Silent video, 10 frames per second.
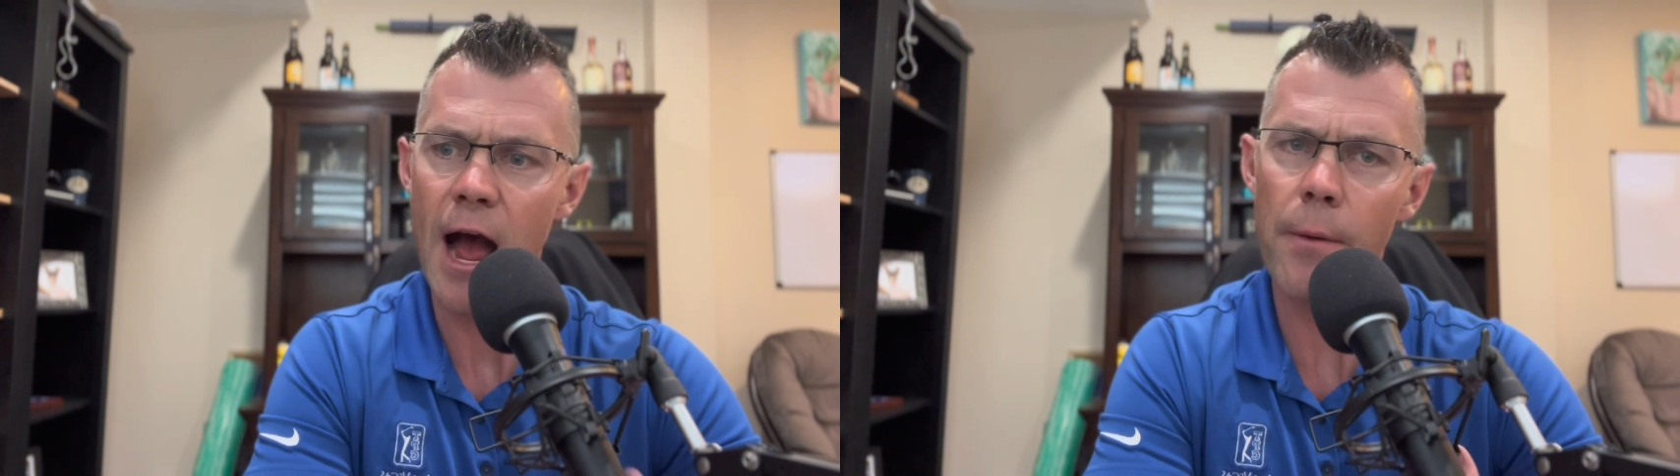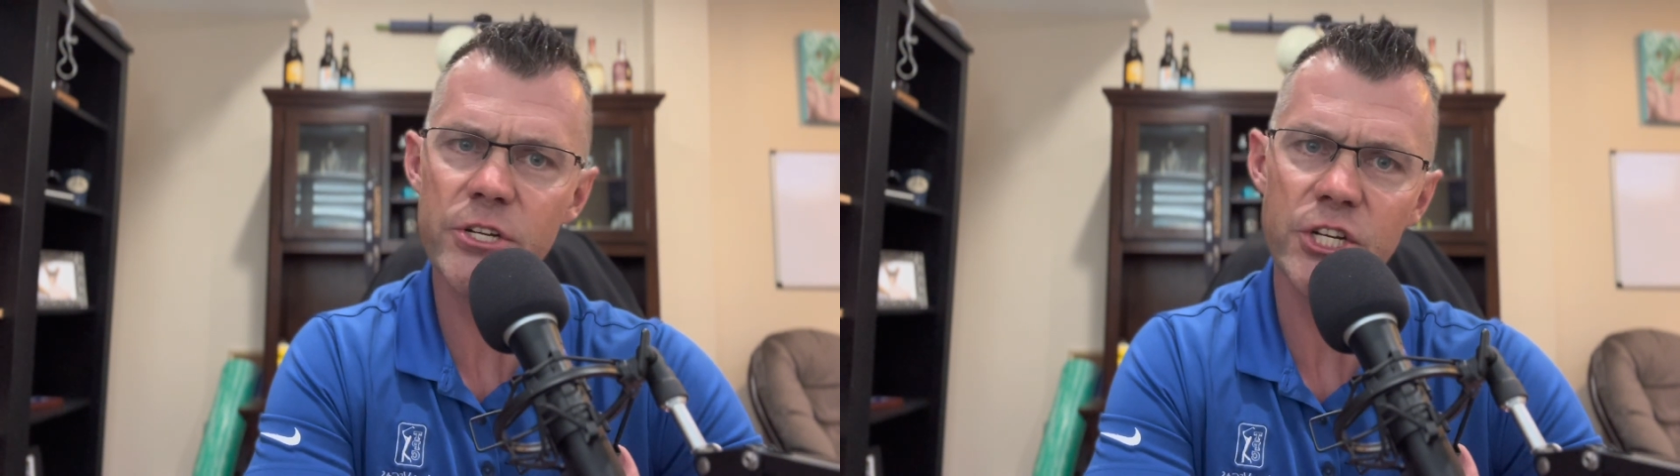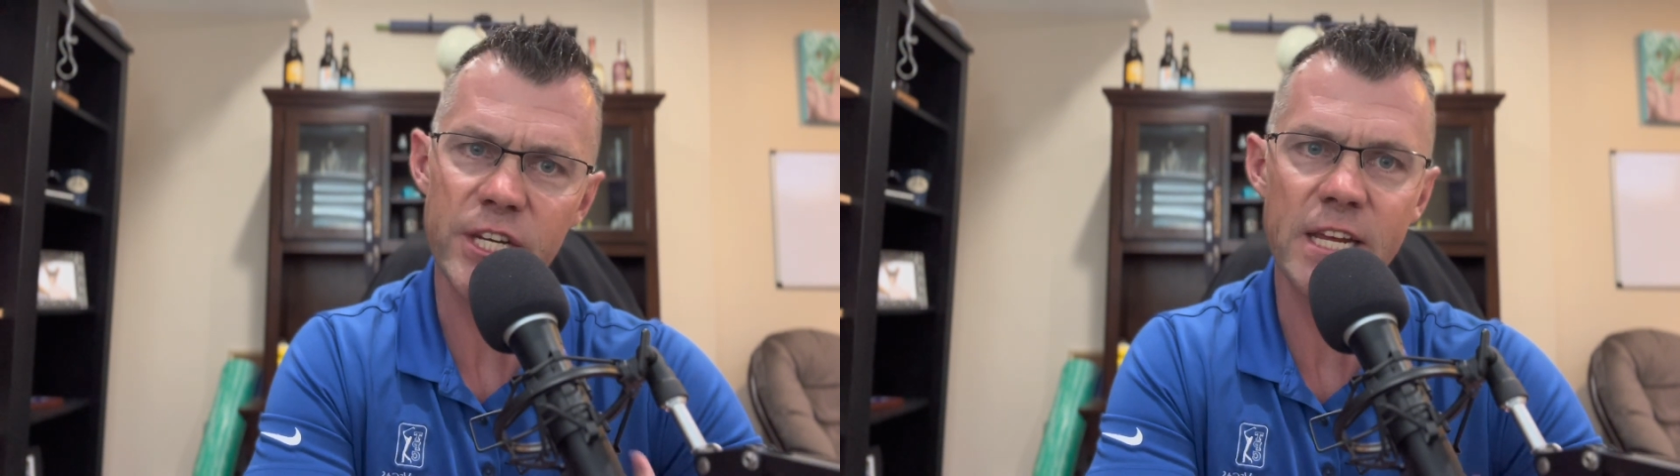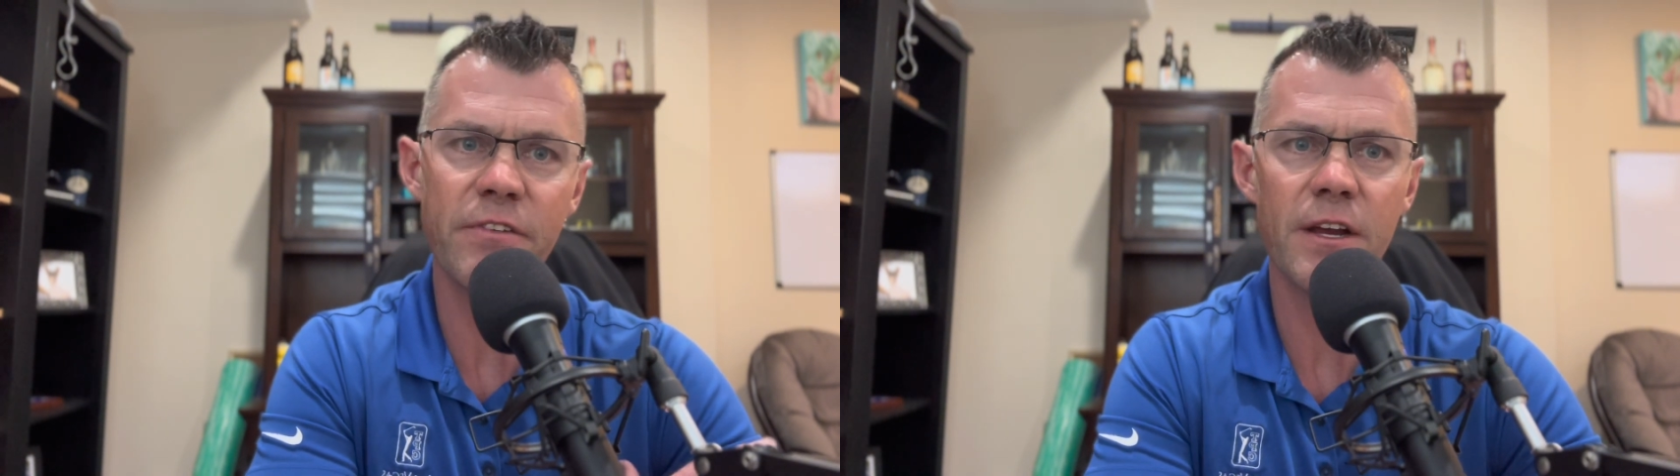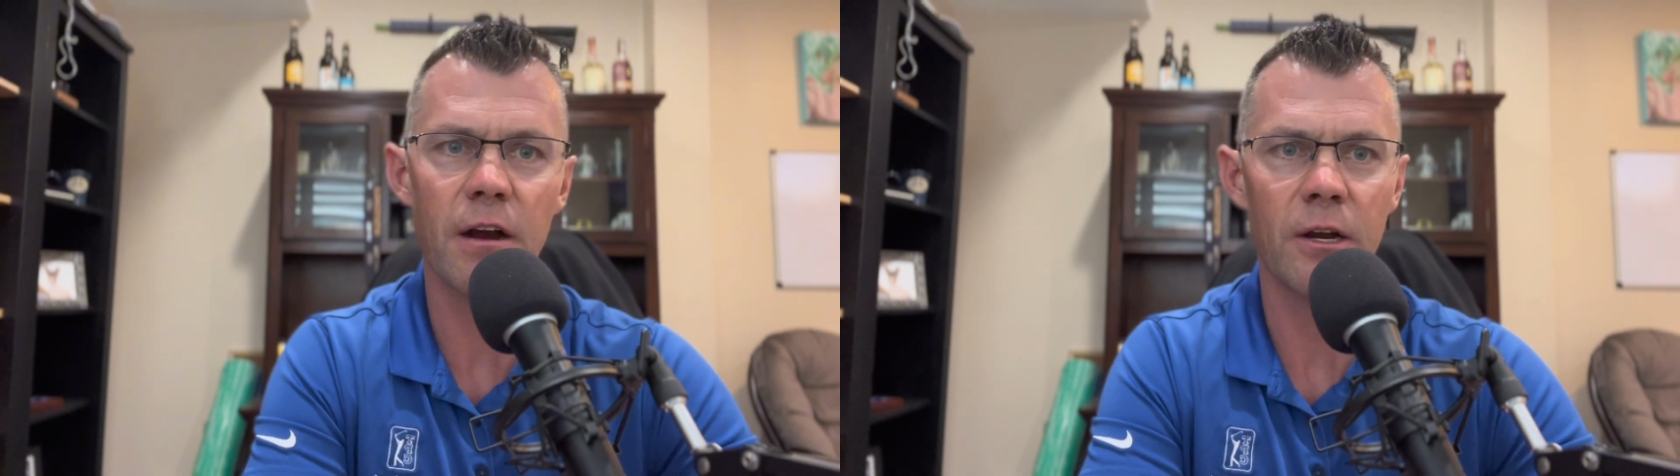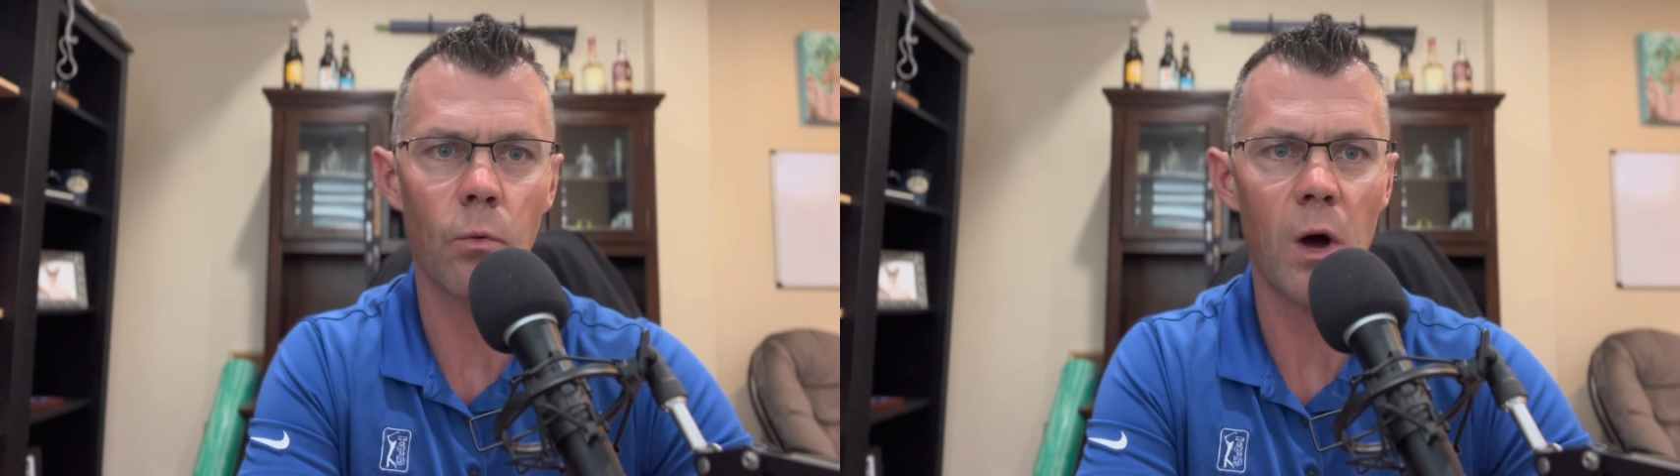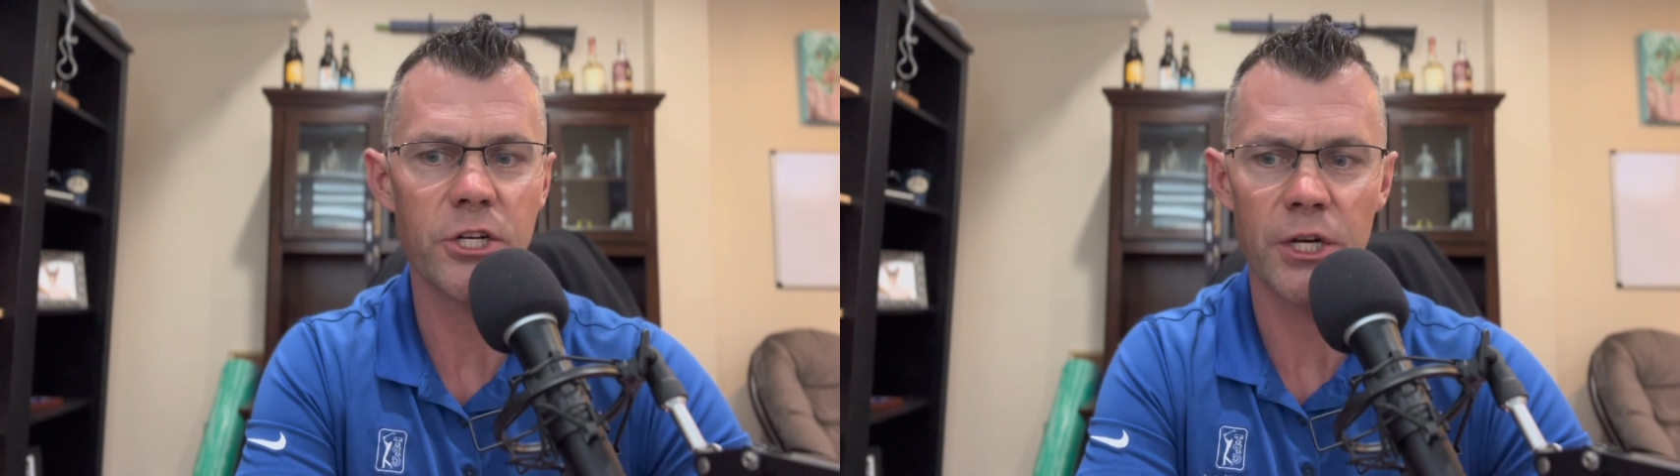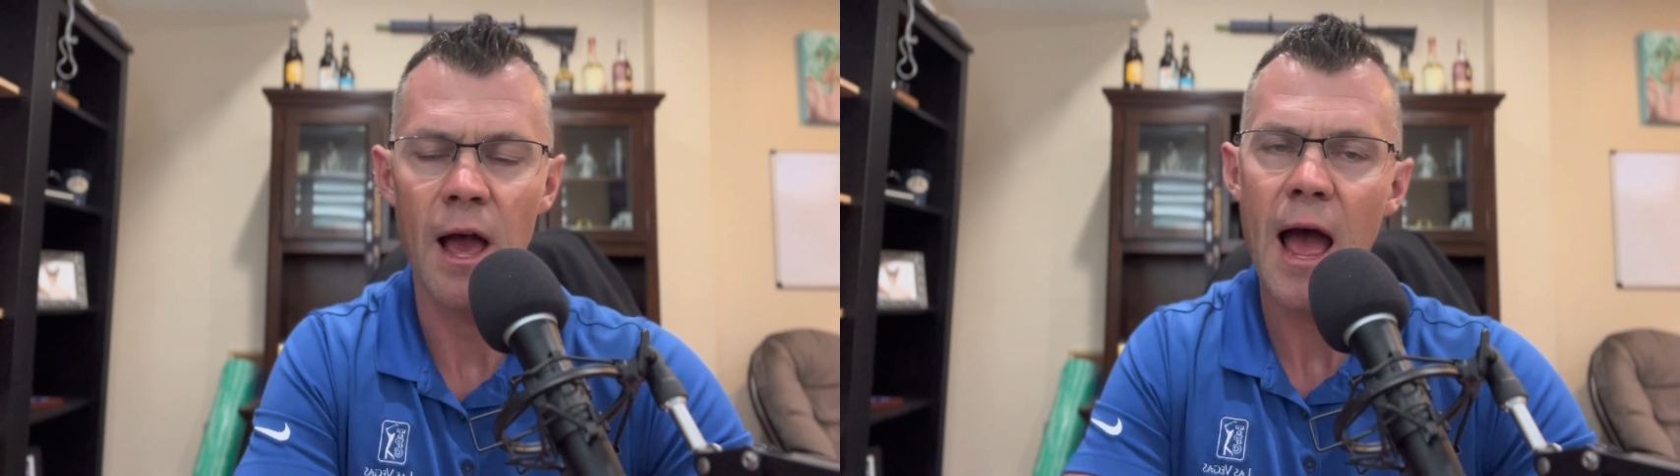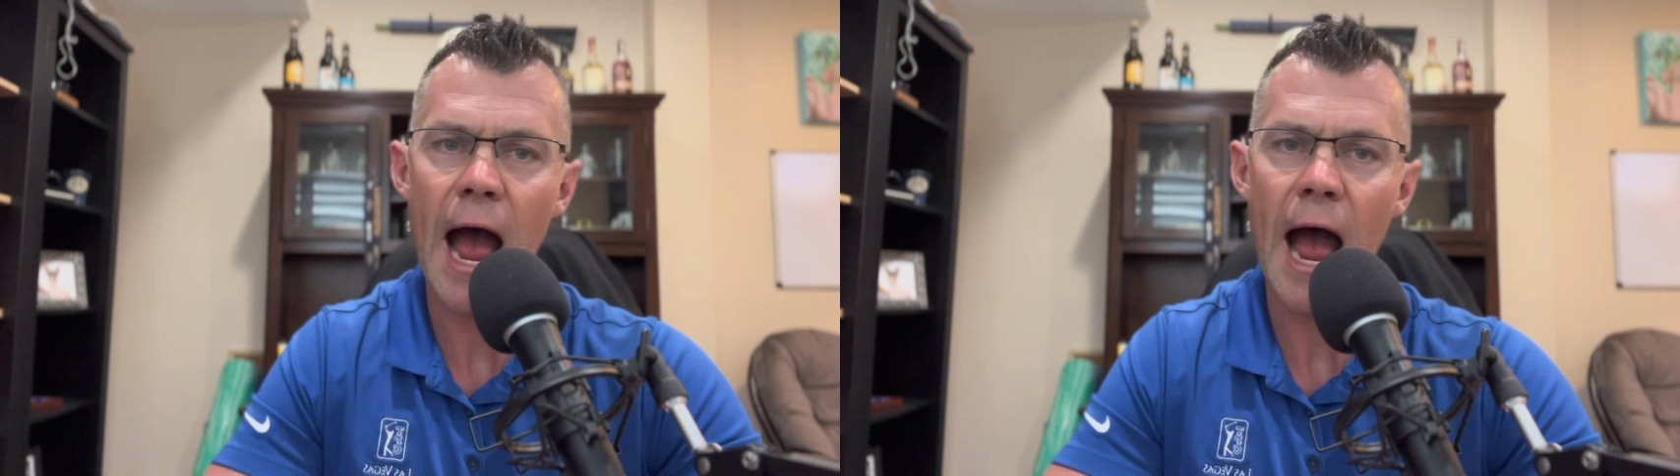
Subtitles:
How much TV are you watching?